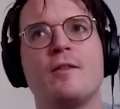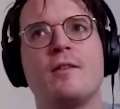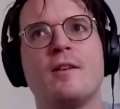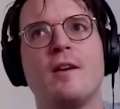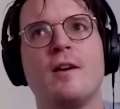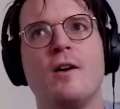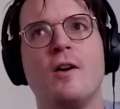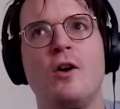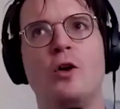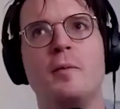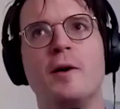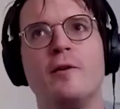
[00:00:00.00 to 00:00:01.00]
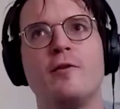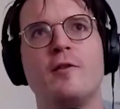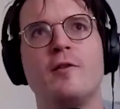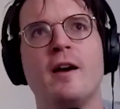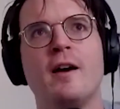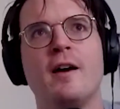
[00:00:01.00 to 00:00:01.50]
almost
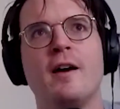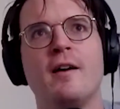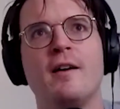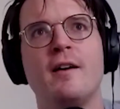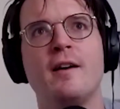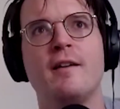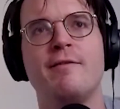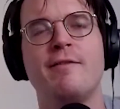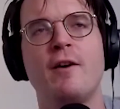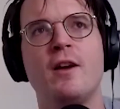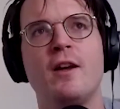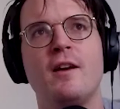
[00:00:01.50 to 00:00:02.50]
very.